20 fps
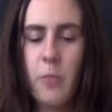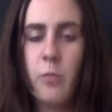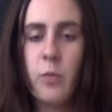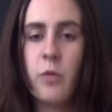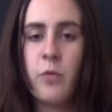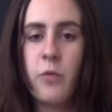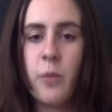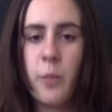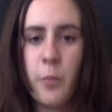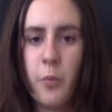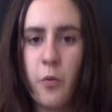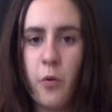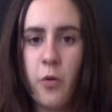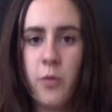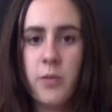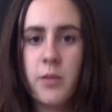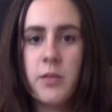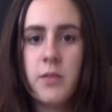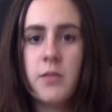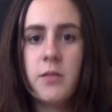We
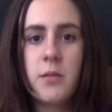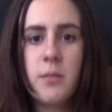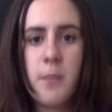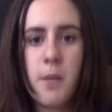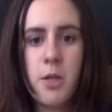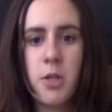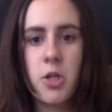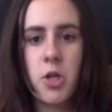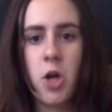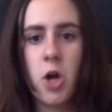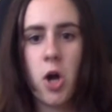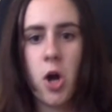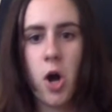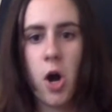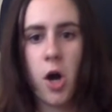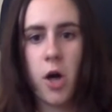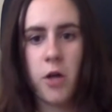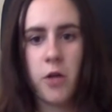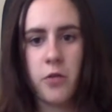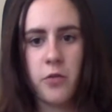performed it to measure our
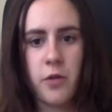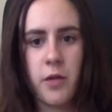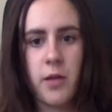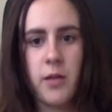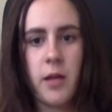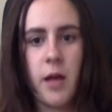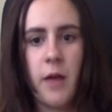heart rate